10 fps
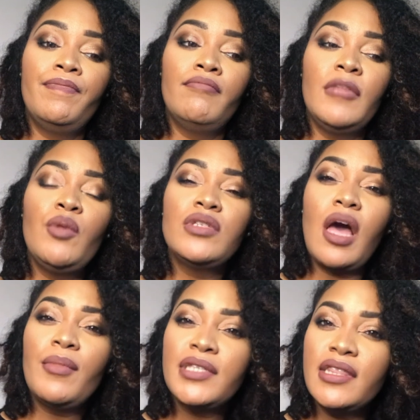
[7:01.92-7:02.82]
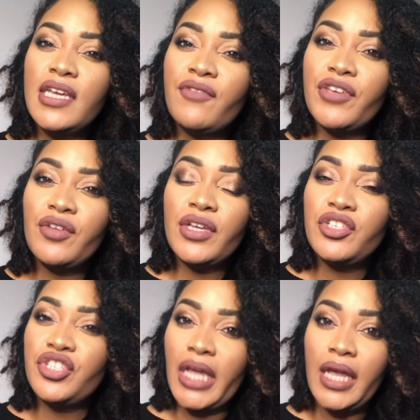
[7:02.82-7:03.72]
it was almost a thing of guilt
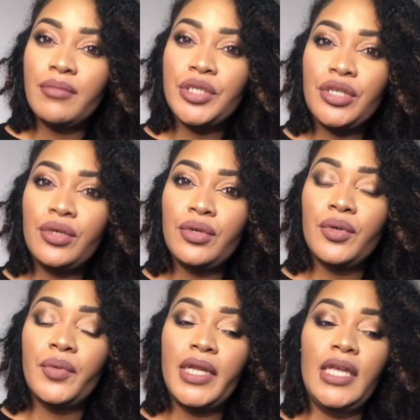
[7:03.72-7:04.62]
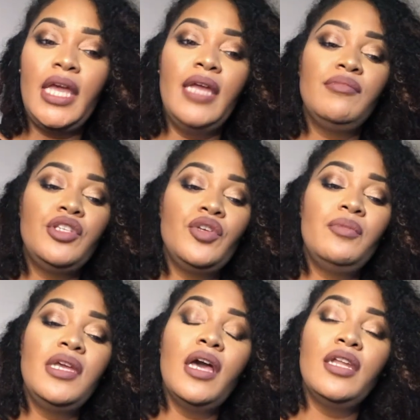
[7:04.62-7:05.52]
and shame too when it came to
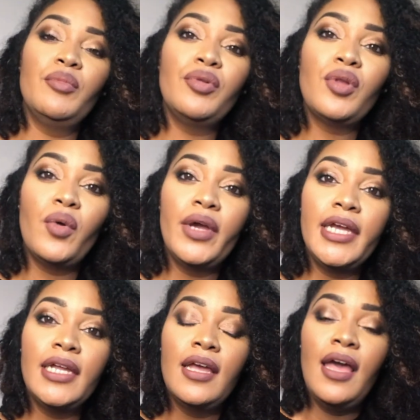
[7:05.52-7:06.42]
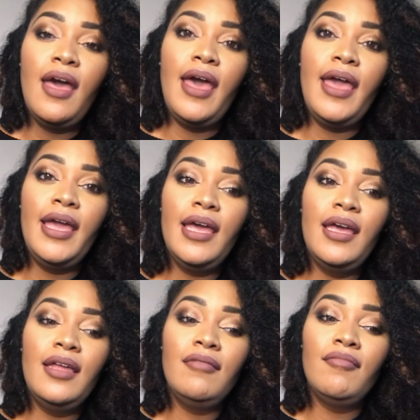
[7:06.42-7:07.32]
being unemployed.
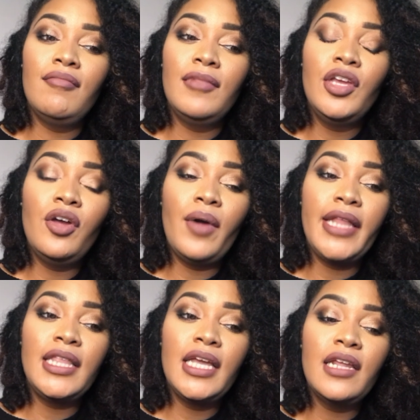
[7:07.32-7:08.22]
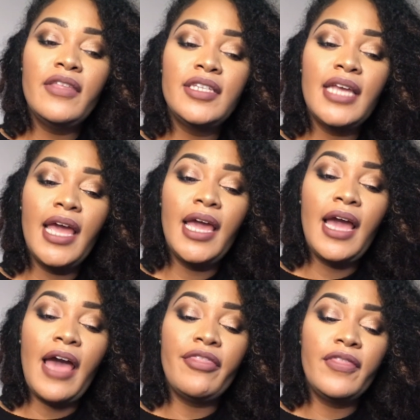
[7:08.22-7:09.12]
And at the end of the day,
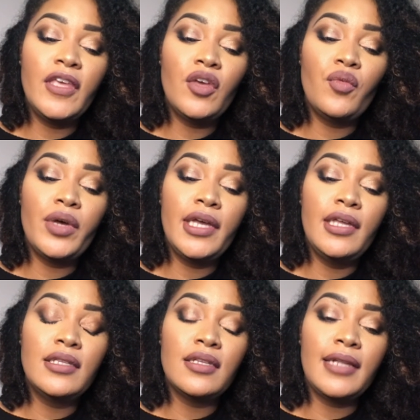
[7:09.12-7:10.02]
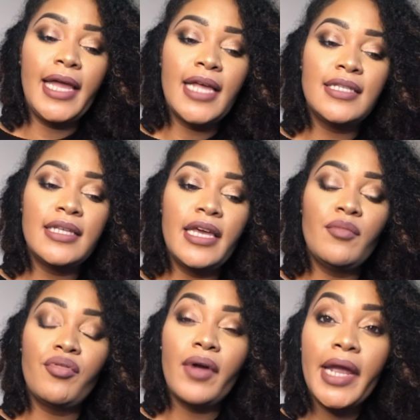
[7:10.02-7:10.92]
I think it was, like I said,
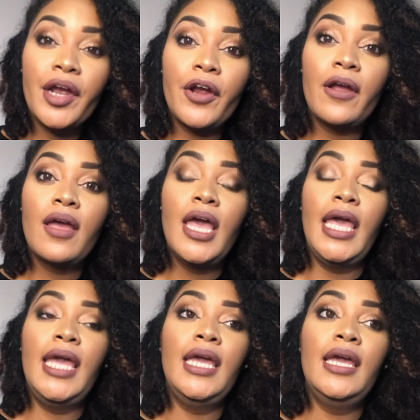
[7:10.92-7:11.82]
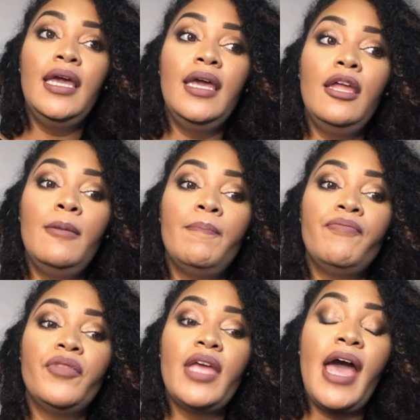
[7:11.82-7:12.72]
prayer and
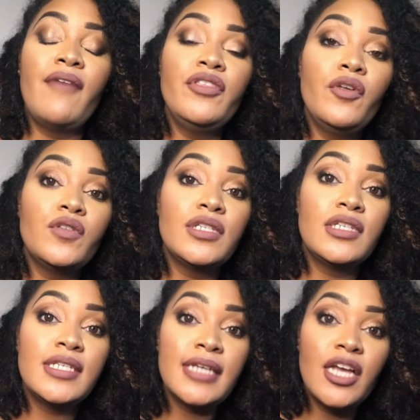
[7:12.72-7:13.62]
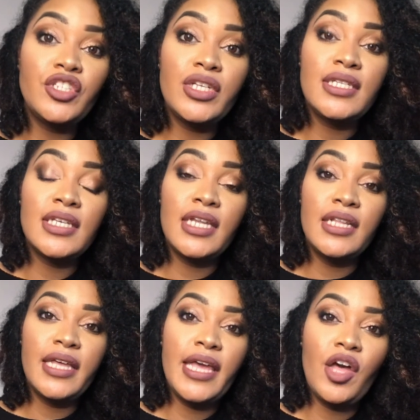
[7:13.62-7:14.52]
having those discussions and
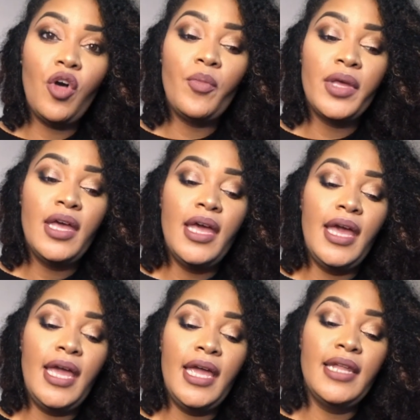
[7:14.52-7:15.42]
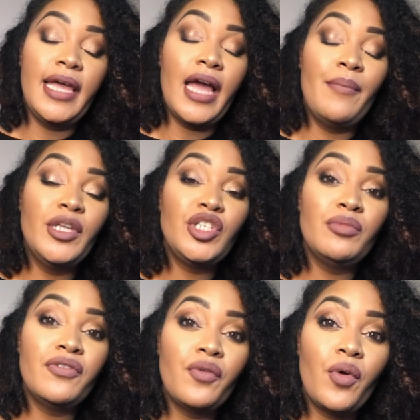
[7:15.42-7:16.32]
getting the help. And like I mentioned
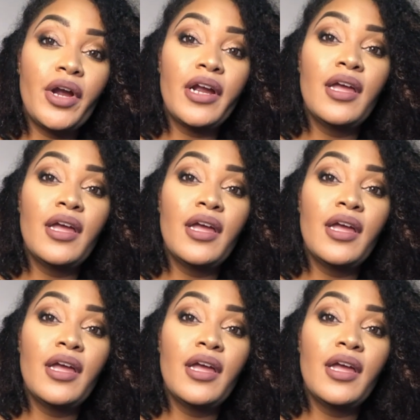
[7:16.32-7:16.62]
before,